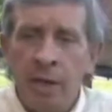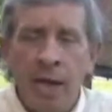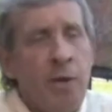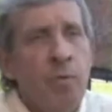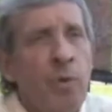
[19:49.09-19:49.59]
it
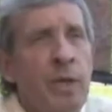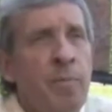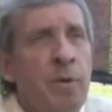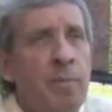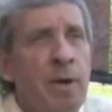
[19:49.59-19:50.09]
hadn't
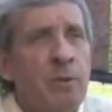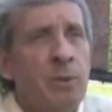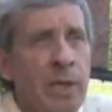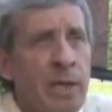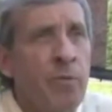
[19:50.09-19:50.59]
really been about
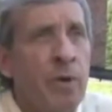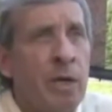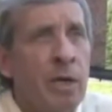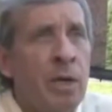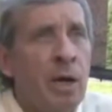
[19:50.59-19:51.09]

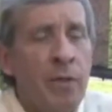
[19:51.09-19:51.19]
slavery.